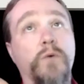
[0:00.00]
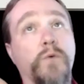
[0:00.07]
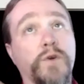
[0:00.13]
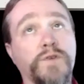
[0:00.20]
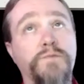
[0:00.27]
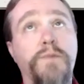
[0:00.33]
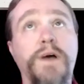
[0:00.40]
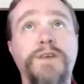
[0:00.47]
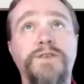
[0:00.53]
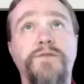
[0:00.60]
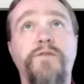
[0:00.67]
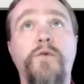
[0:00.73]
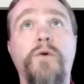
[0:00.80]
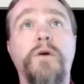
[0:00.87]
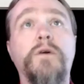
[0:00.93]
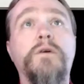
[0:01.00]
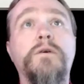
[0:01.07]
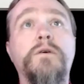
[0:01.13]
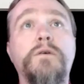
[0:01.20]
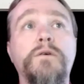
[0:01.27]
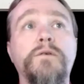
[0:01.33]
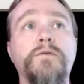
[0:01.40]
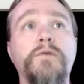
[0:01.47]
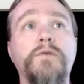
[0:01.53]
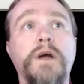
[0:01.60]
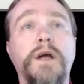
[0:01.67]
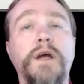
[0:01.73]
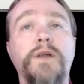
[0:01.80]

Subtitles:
works best for, right?